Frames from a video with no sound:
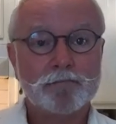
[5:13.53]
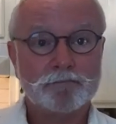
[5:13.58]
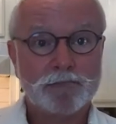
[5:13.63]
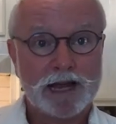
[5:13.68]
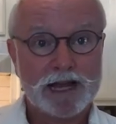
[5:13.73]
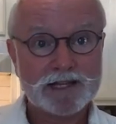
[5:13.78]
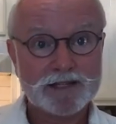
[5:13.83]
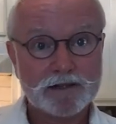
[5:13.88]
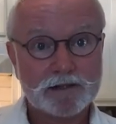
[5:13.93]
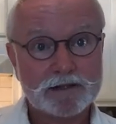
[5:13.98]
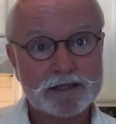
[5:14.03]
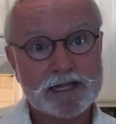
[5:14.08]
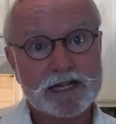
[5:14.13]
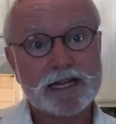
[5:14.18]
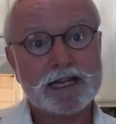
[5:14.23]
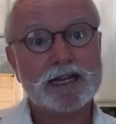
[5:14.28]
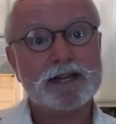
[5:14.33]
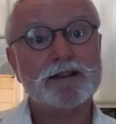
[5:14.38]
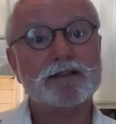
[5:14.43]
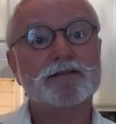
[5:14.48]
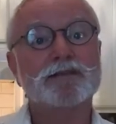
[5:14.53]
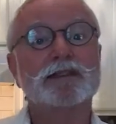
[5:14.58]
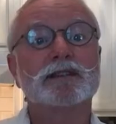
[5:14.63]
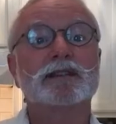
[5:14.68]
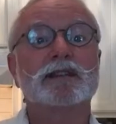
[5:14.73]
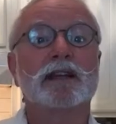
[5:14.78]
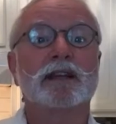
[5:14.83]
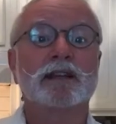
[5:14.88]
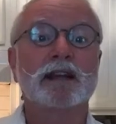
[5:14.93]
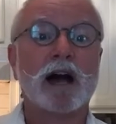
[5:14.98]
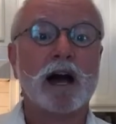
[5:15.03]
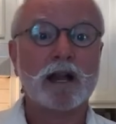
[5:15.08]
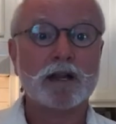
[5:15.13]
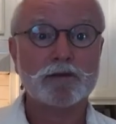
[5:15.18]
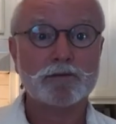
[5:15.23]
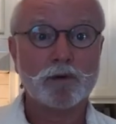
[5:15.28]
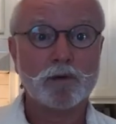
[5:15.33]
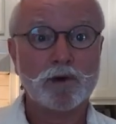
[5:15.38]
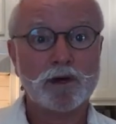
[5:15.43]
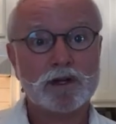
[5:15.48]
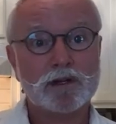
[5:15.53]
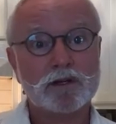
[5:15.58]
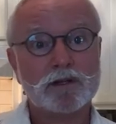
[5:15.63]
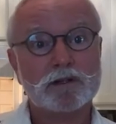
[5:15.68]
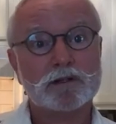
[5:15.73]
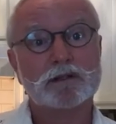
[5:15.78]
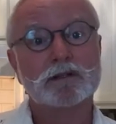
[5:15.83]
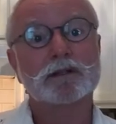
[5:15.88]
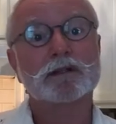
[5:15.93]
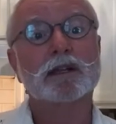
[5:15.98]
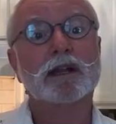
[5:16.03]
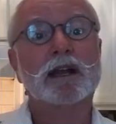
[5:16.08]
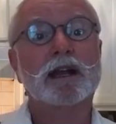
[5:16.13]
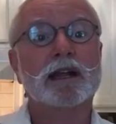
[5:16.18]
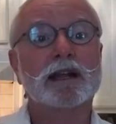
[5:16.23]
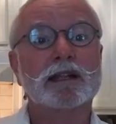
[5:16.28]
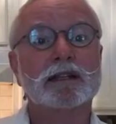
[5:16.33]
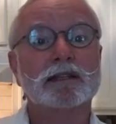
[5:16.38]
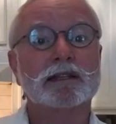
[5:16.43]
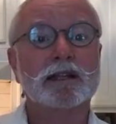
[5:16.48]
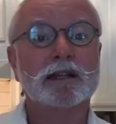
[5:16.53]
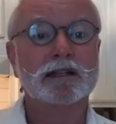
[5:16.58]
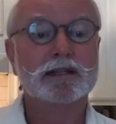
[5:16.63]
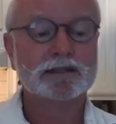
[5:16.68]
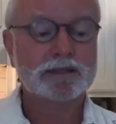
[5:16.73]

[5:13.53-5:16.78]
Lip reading: basil leaves and olive oil and